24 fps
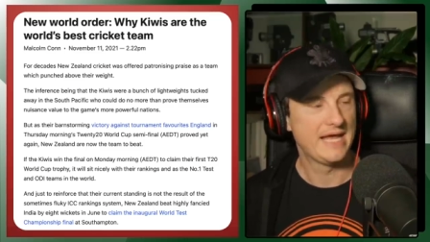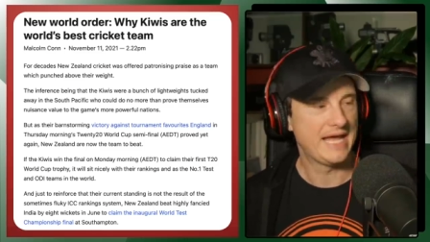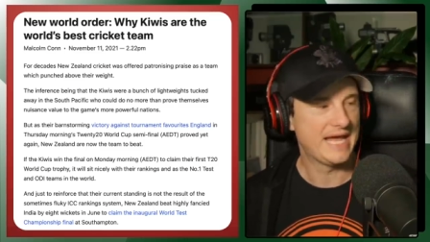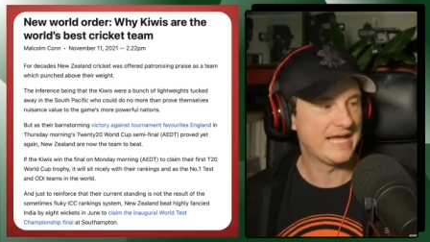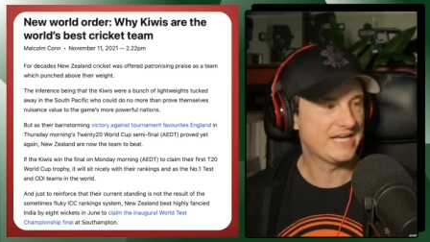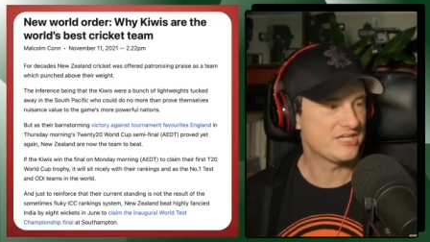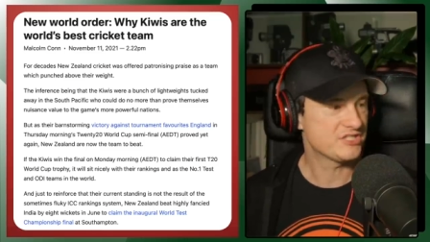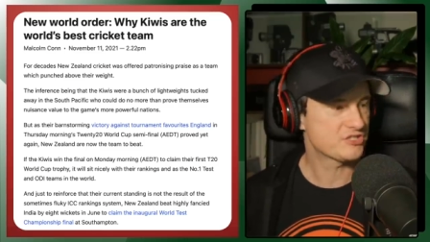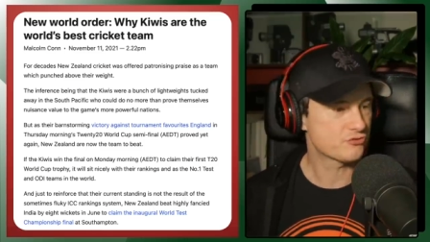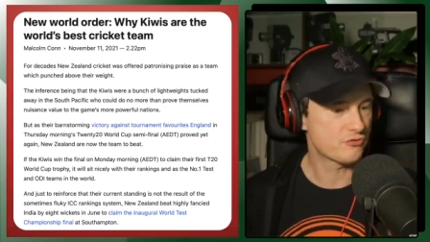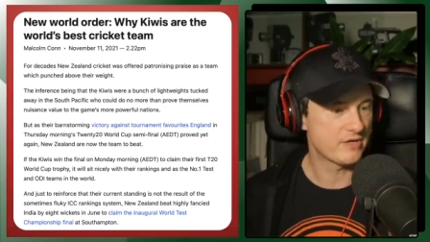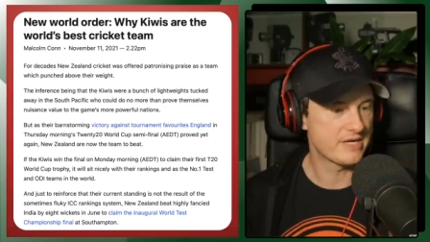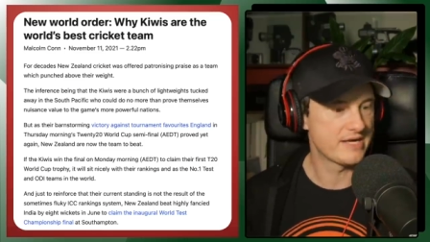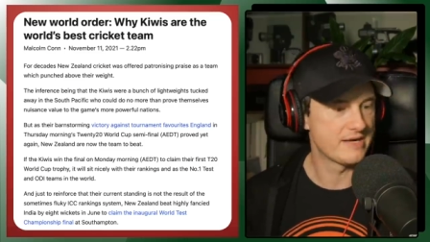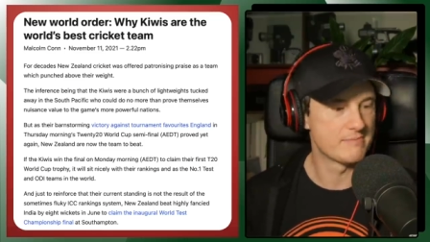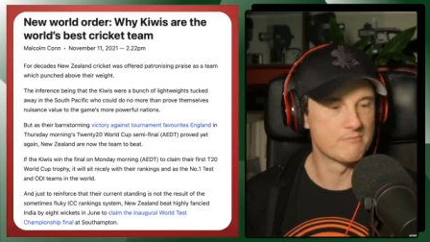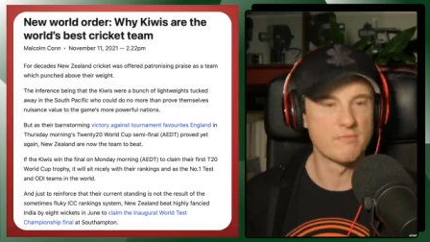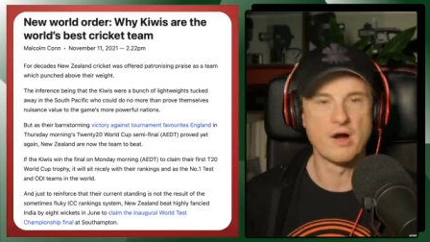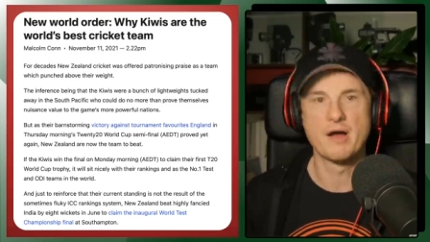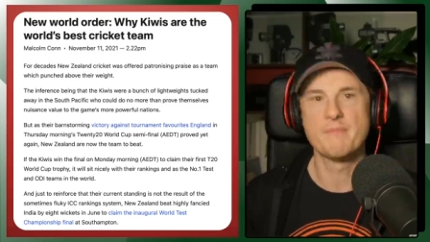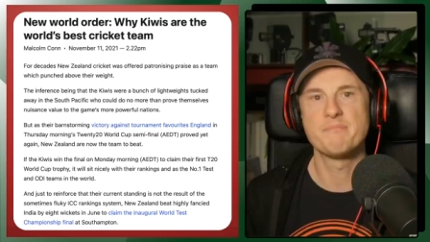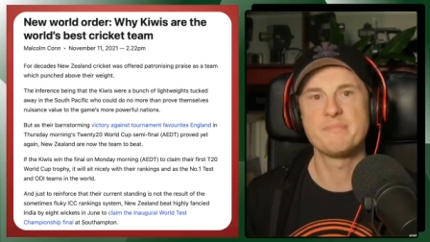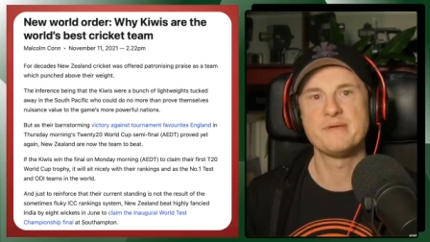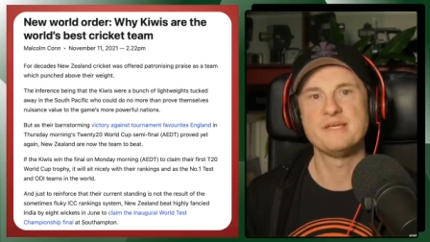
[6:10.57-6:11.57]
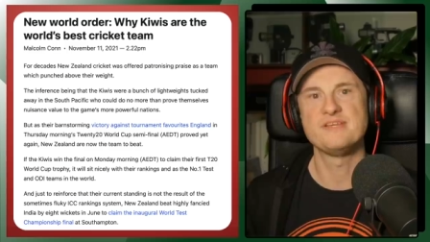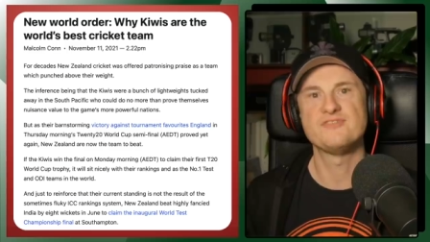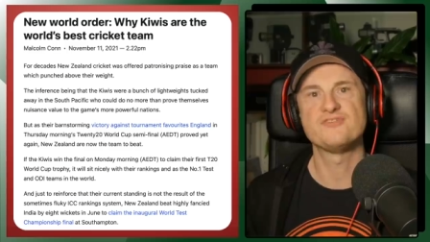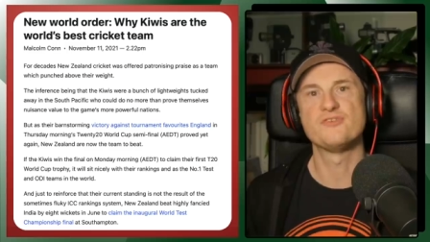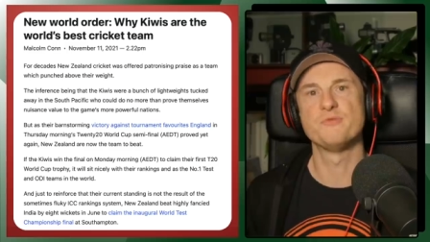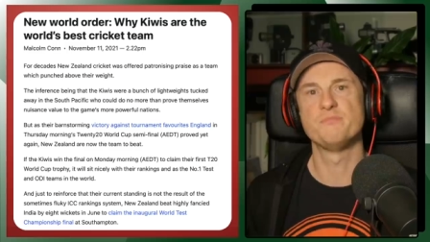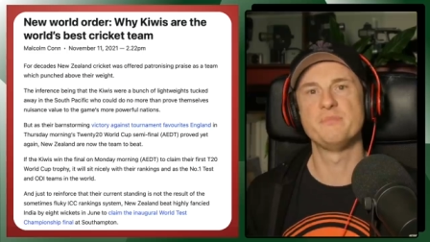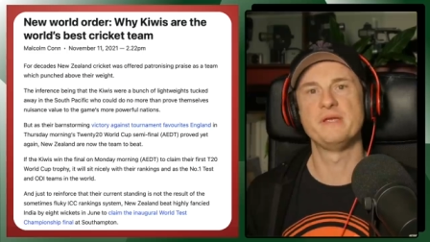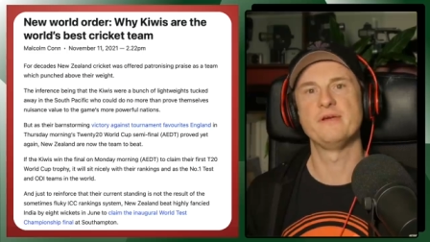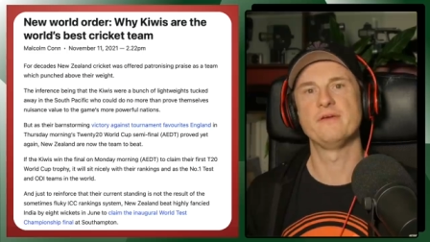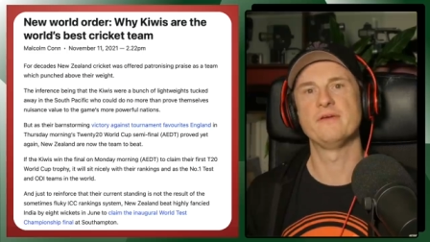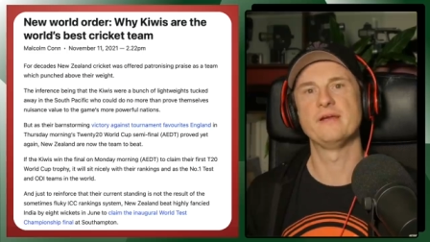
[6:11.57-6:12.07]
and Australia might be
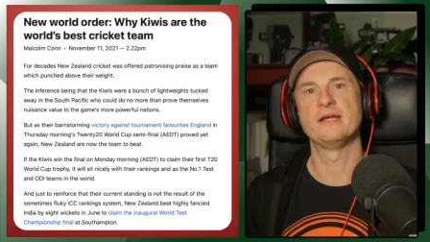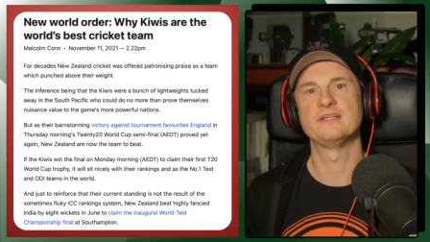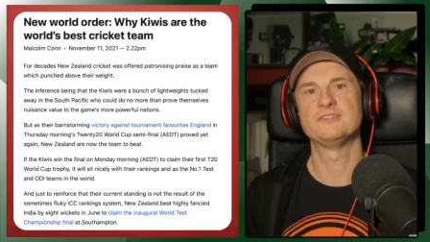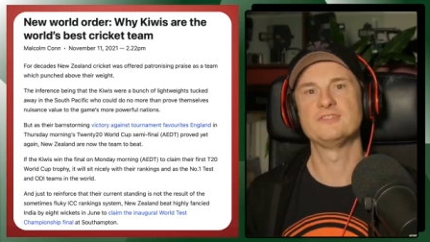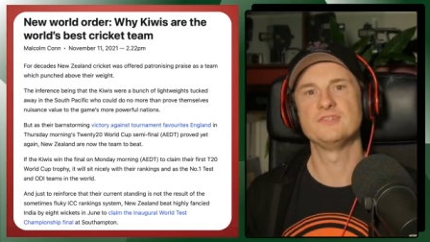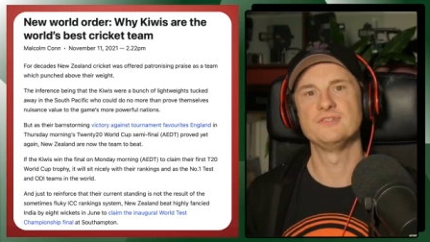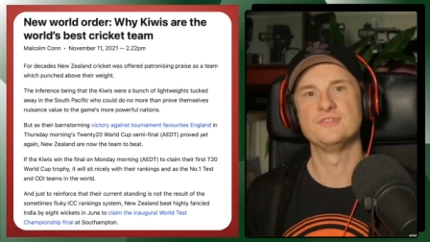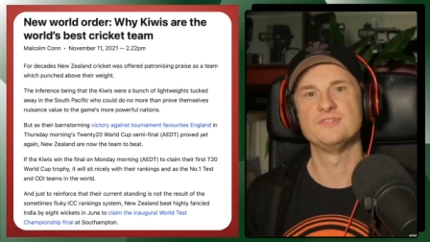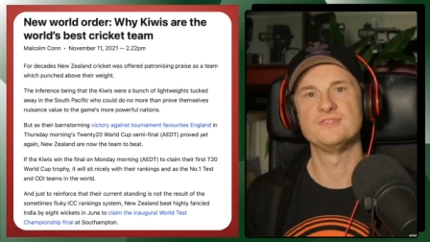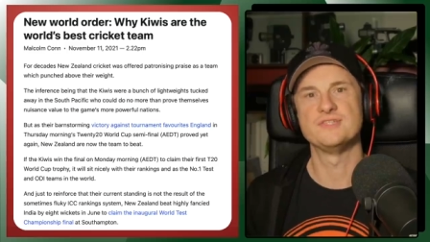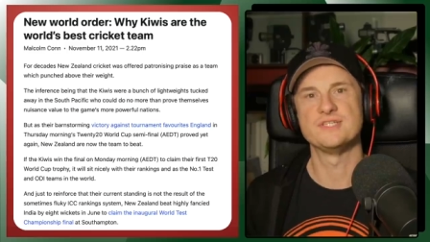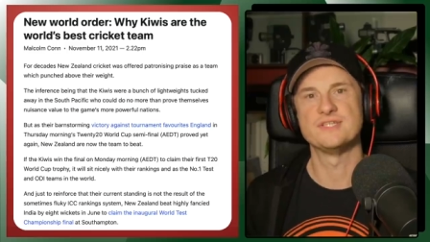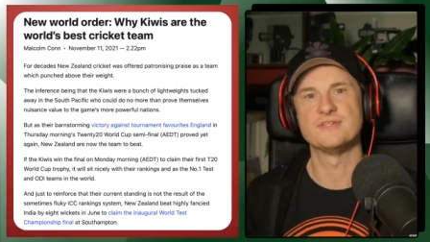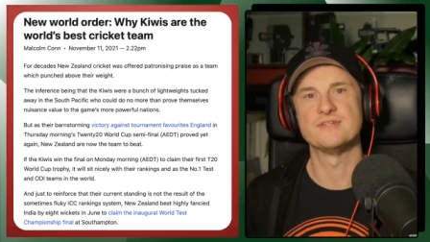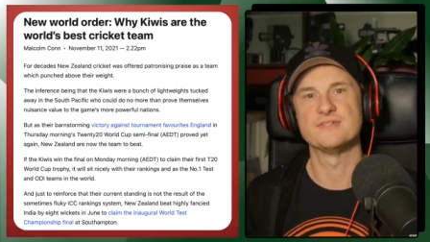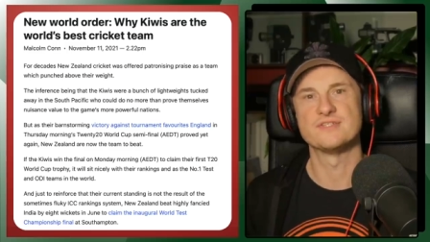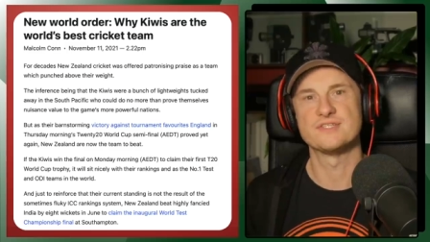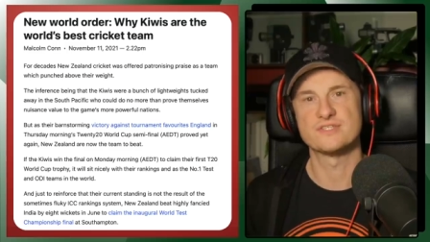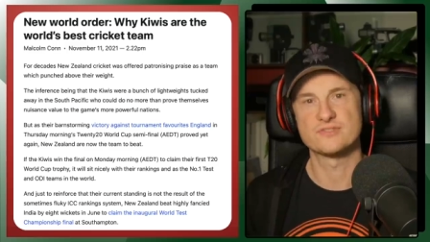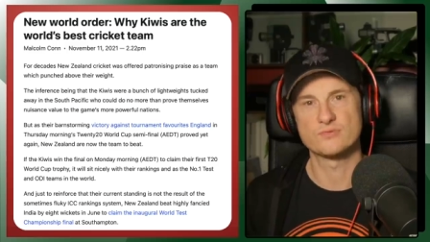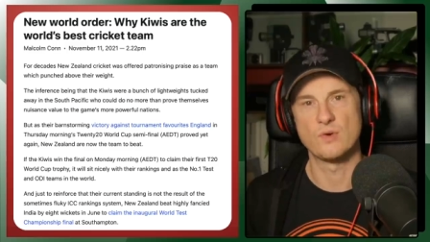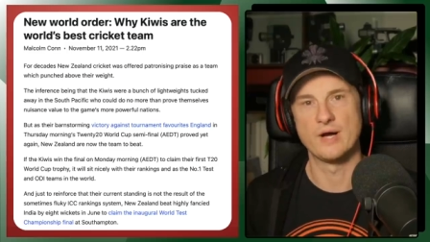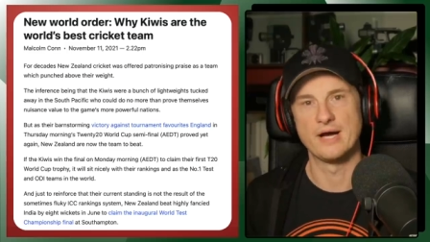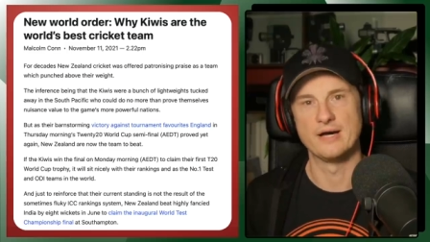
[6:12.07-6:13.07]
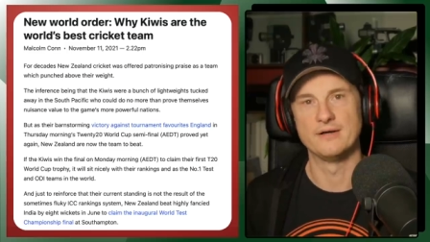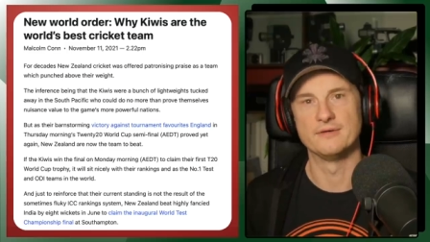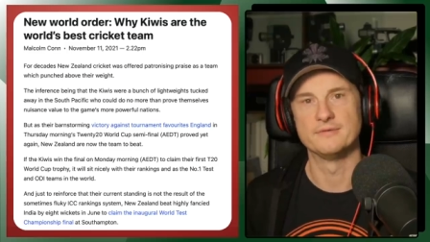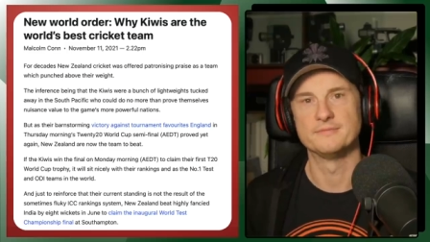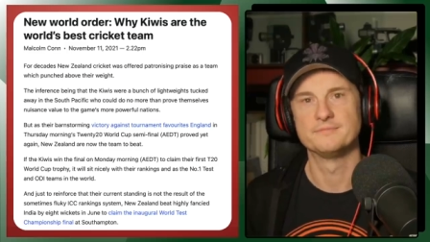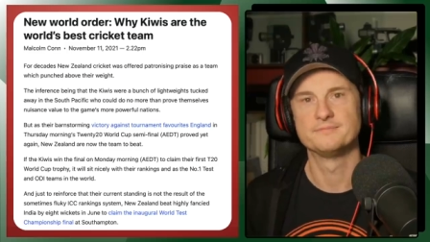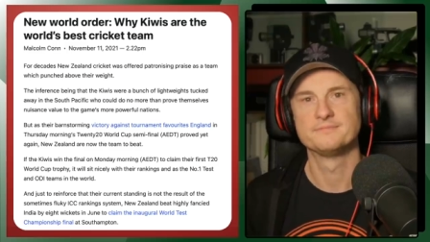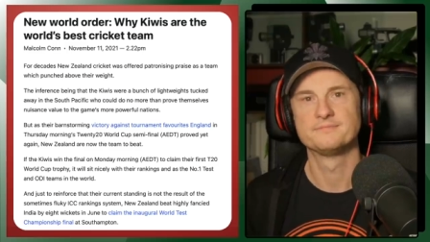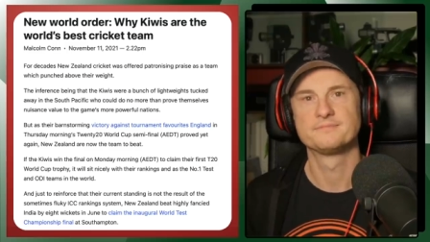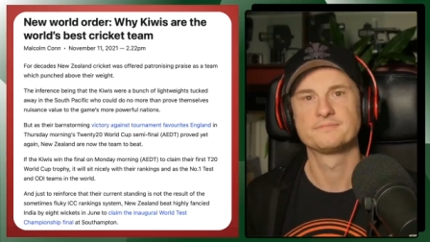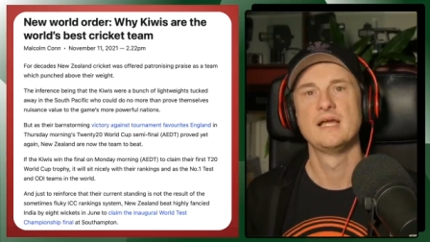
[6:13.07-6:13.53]
superior to New Zealand as well.